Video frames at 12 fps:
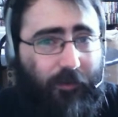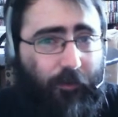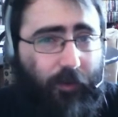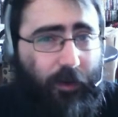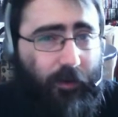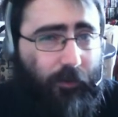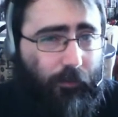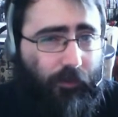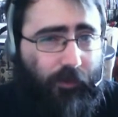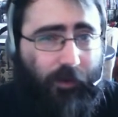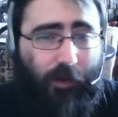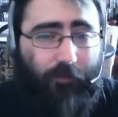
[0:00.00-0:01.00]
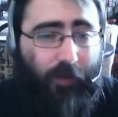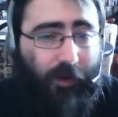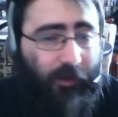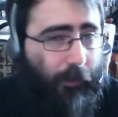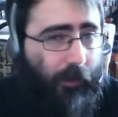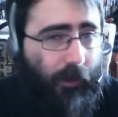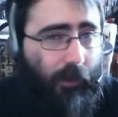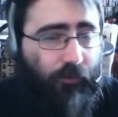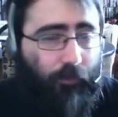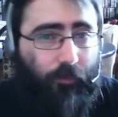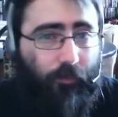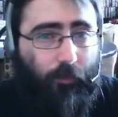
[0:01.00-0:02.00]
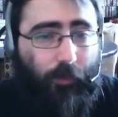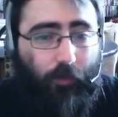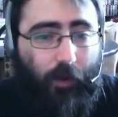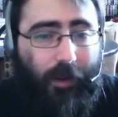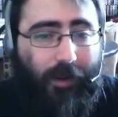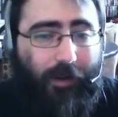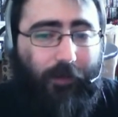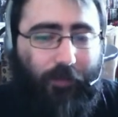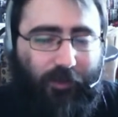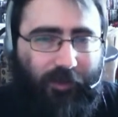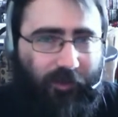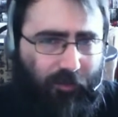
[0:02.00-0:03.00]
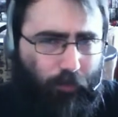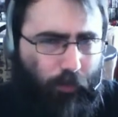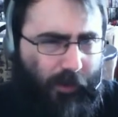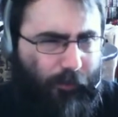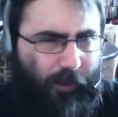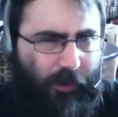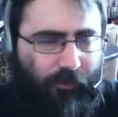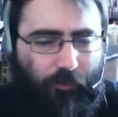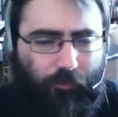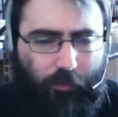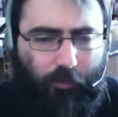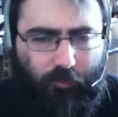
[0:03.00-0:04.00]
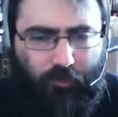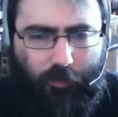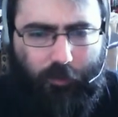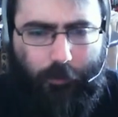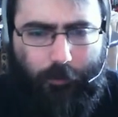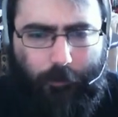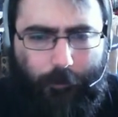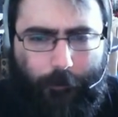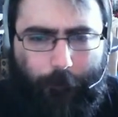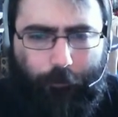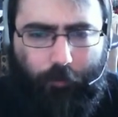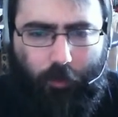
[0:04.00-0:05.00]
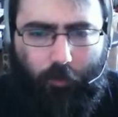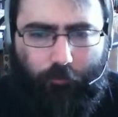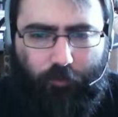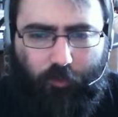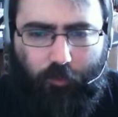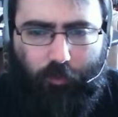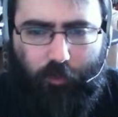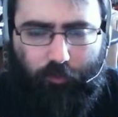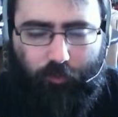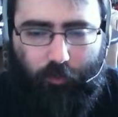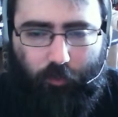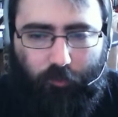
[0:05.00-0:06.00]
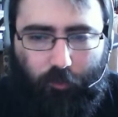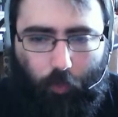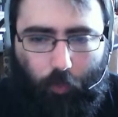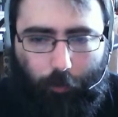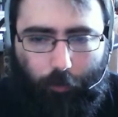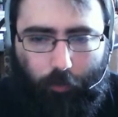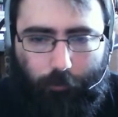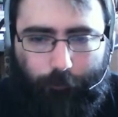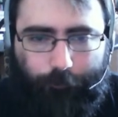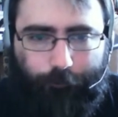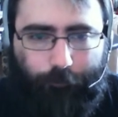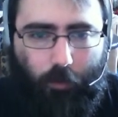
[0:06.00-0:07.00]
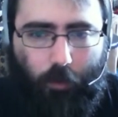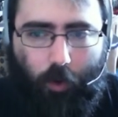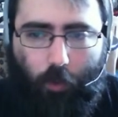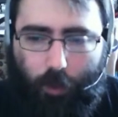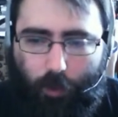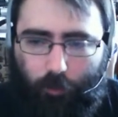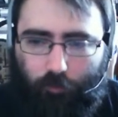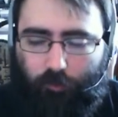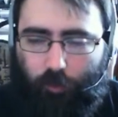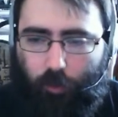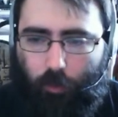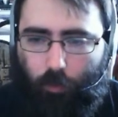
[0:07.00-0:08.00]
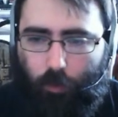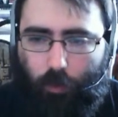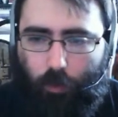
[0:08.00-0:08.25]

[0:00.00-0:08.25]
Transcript: for an 80 year old to not have any medication whatsoever, unless this is recreational drugs. And her physical condition is normal. Okay, so